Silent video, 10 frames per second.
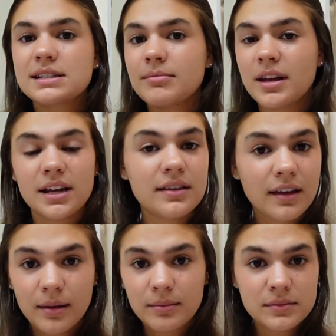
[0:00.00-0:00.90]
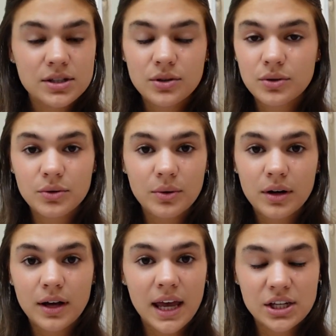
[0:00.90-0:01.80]
submitting them
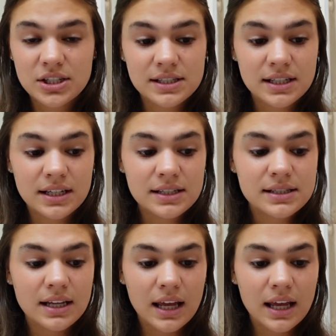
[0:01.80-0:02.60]
to agencies,